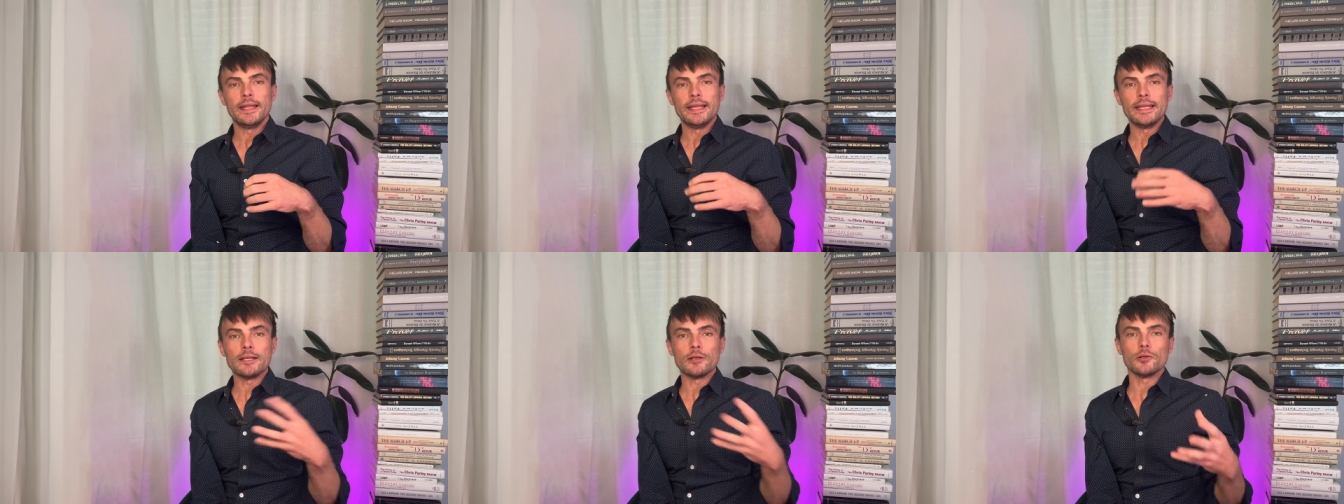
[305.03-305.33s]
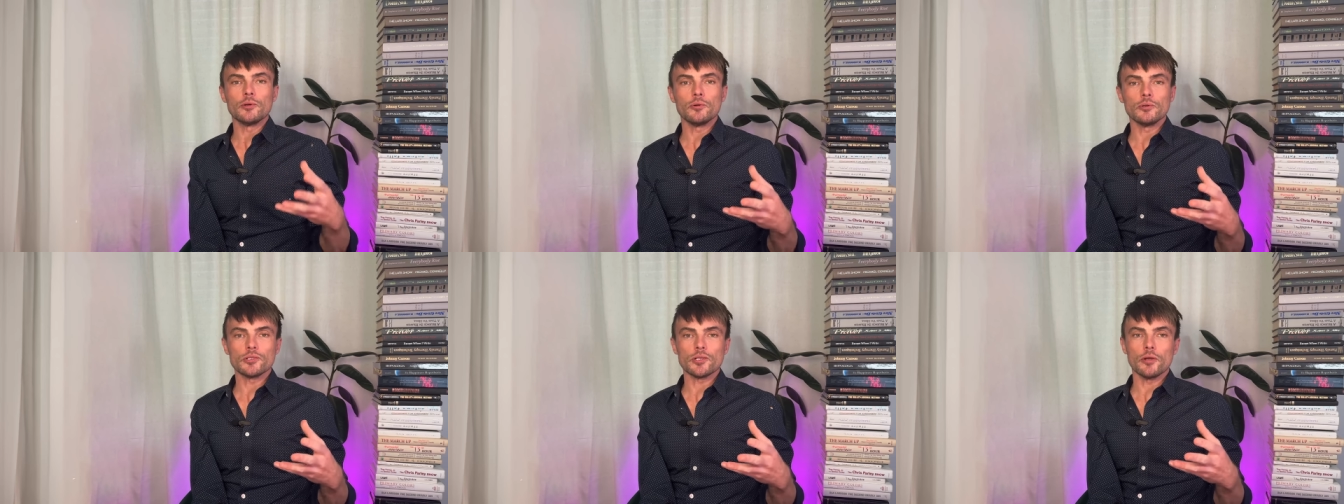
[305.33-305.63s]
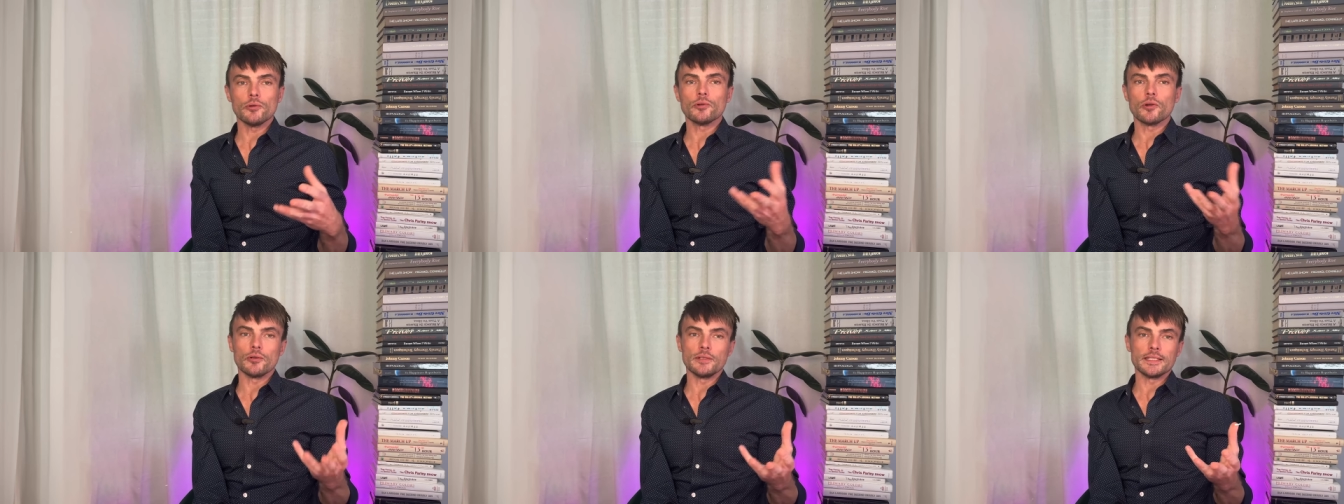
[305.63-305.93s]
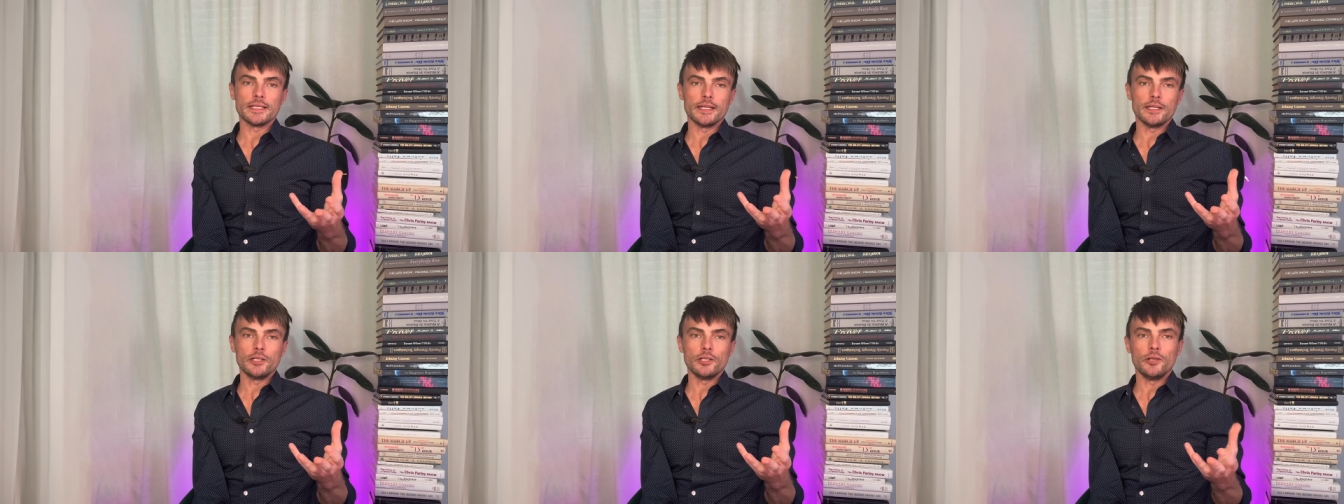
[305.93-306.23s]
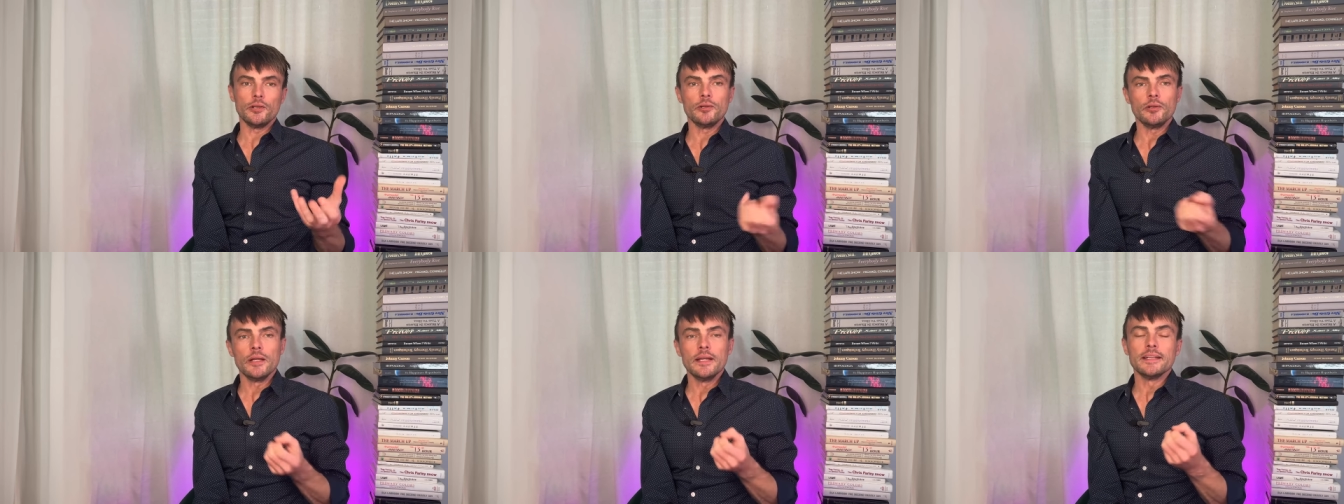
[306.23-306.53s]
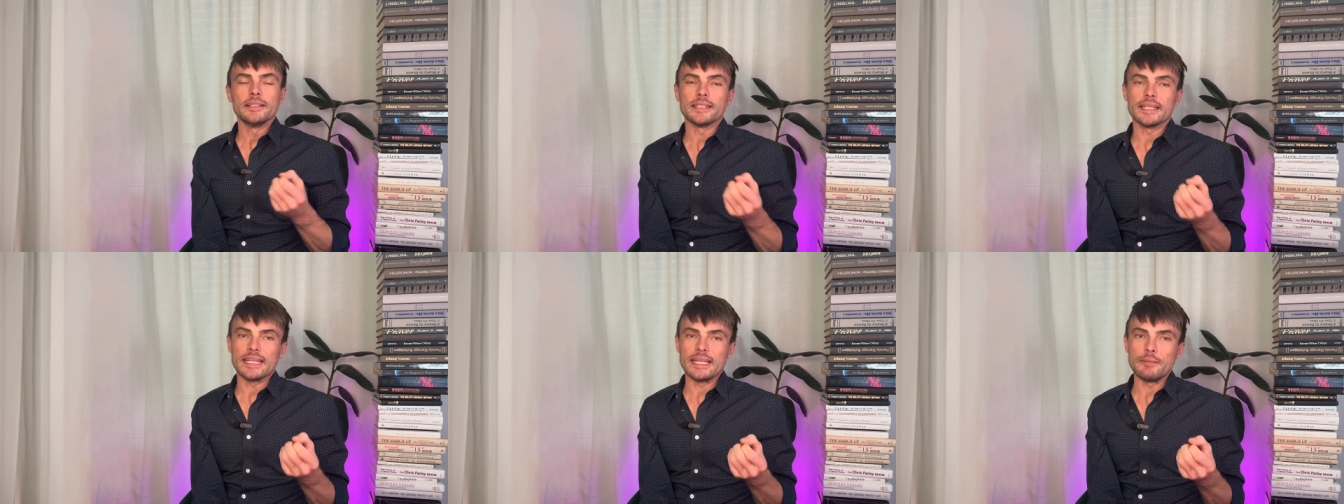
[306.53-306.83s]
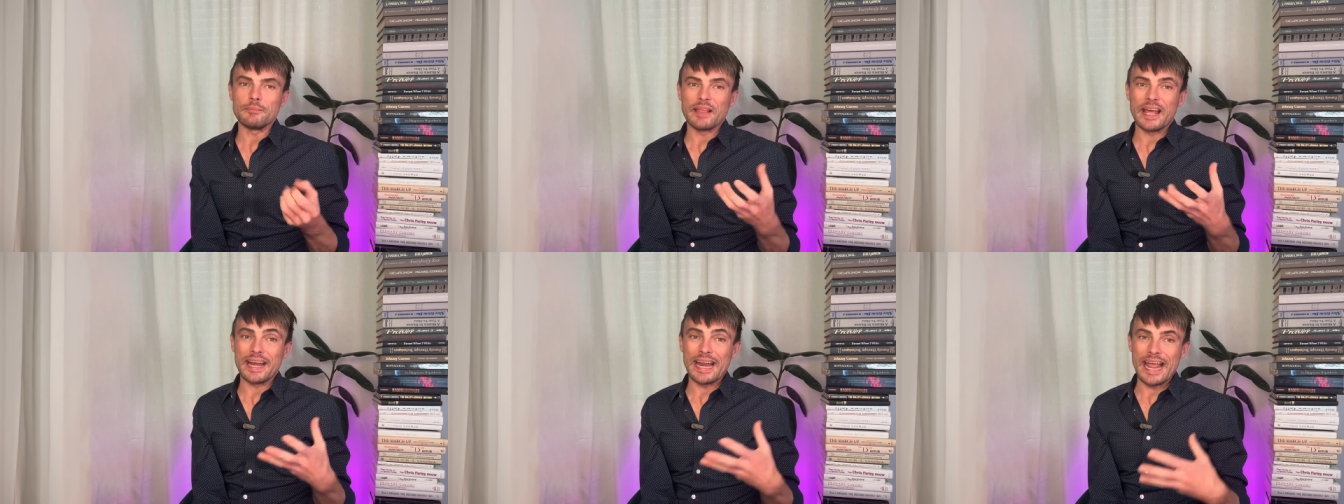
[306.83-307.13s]
He could also continue to
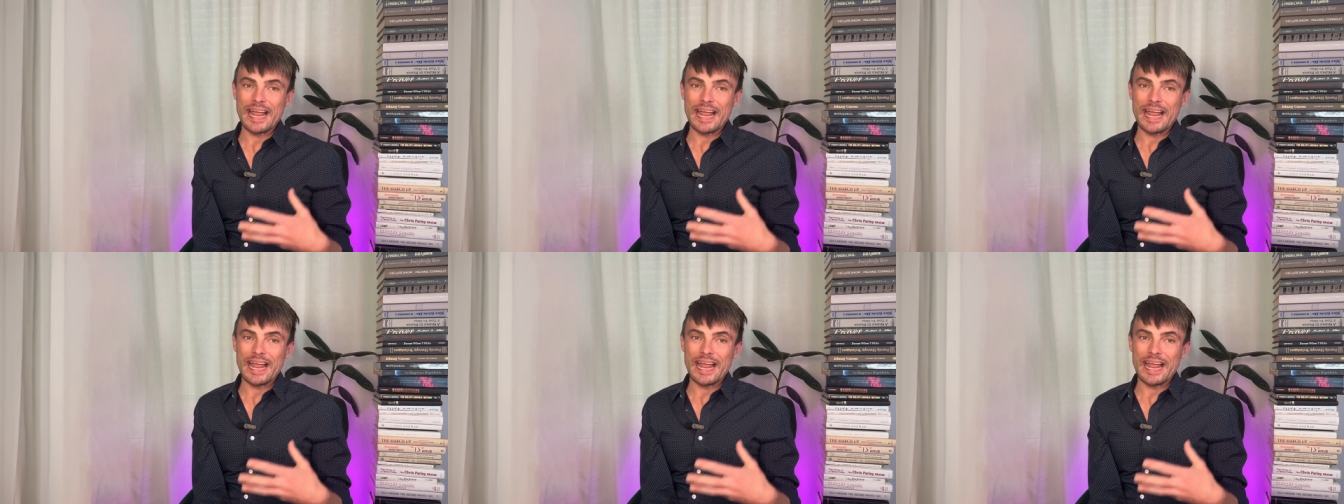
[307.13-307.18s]
keep that